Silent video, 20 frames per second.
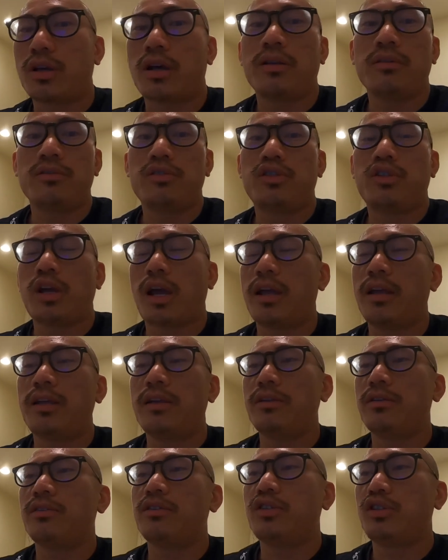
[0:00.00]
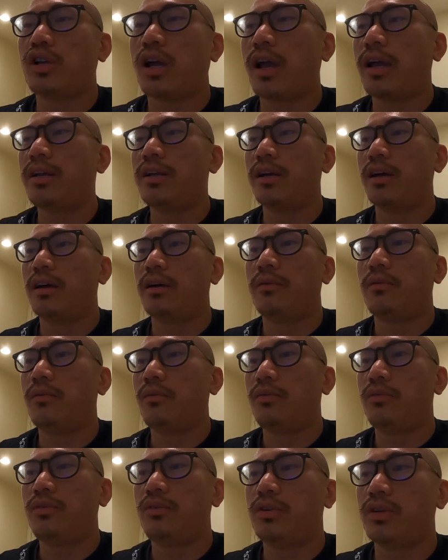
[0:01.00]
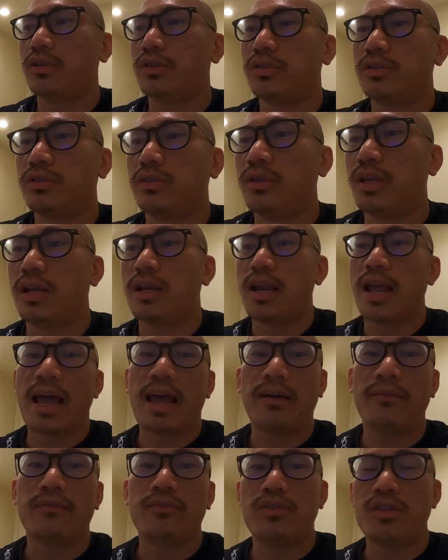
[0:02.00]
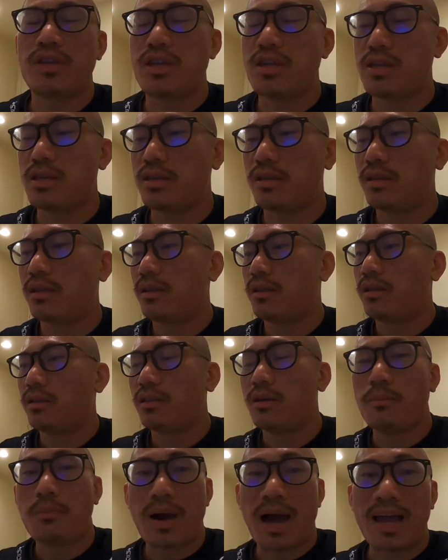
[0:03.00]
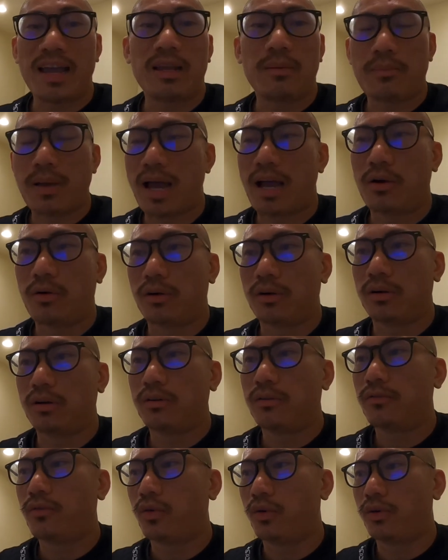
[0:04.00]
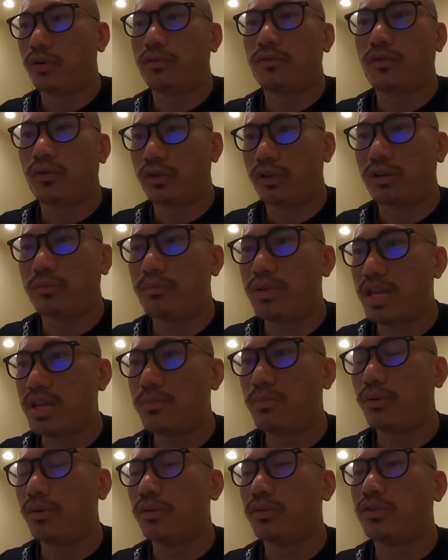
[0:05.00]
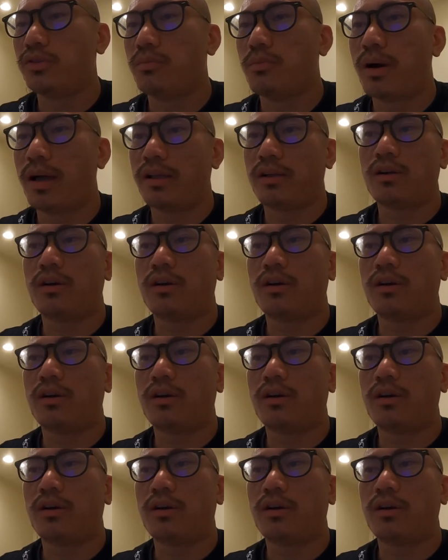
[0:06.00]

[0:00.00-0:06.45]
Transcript: thought China just didn't have the buying power for their people to buy